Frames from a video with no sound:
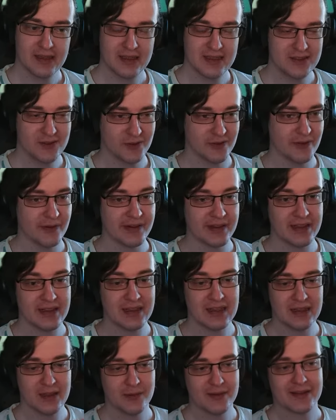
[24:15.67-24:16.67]
It's not only
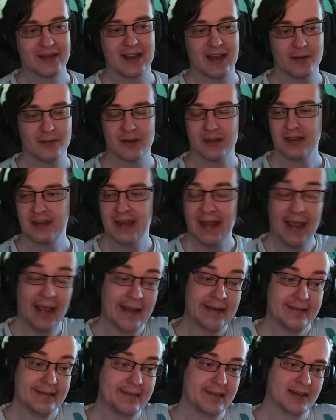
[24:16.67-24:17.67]
healing over time,
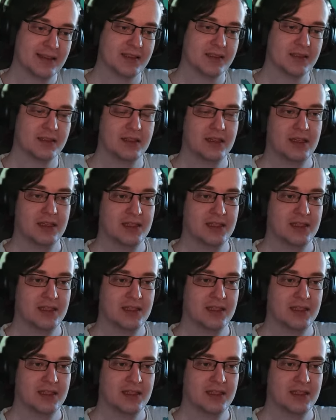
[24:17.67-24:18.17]
any heal.